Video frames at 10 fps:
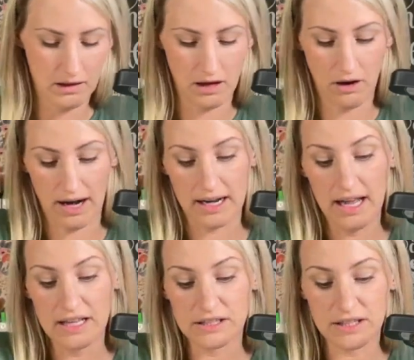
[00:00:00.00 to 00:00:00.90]
All right.
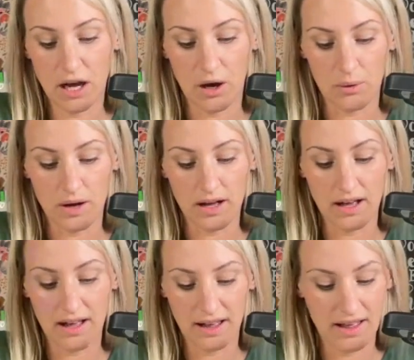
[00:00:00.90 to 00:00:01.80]
So
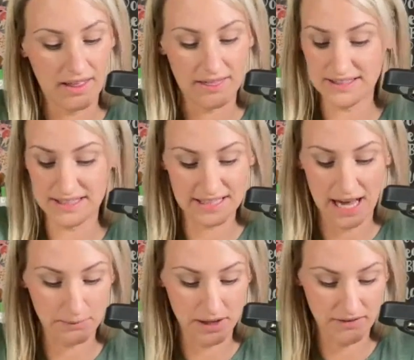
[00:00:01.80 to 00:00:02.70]

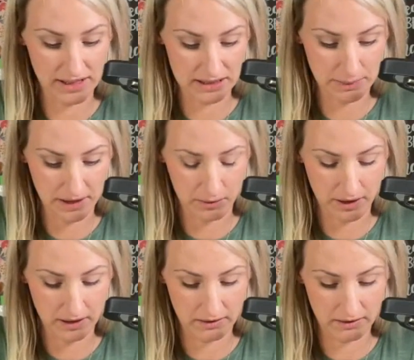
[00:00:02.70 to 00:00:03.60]
I'm loving this, by the
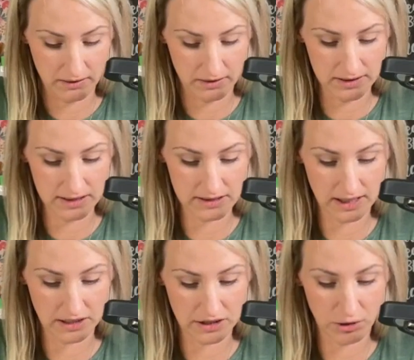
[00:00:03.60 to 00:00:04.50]
way. This is
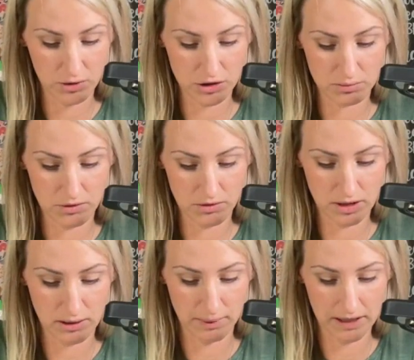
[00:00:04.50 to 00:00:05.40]
like so much smoother
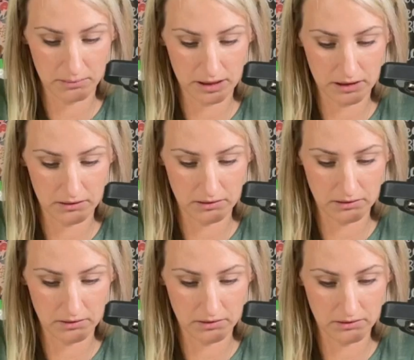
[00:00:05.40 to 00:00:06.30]
than a paint pen.
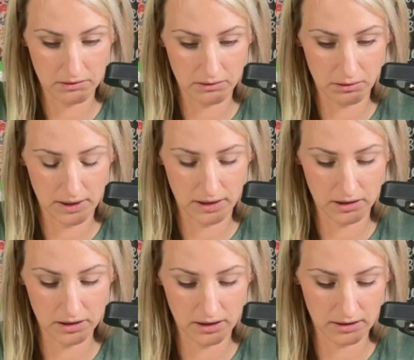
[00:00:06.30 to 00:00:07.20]
Oh my
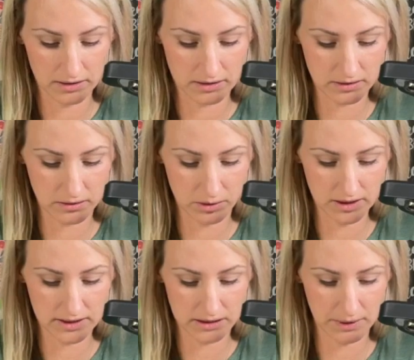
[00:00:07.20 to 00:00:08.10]
goodness. Where
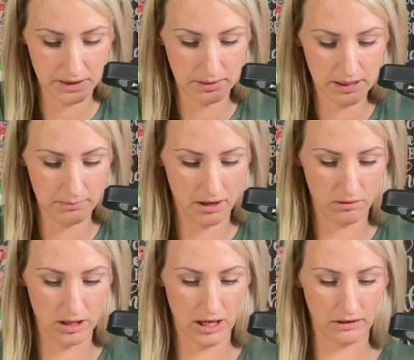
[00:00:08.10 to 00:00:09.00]
has this pen been my
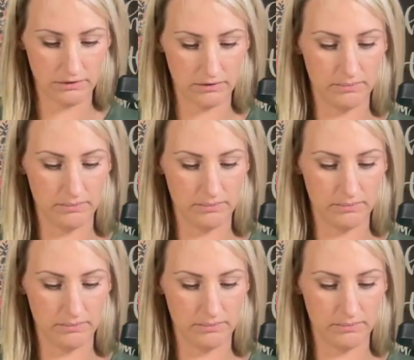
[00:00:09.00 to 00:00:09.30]
whole life?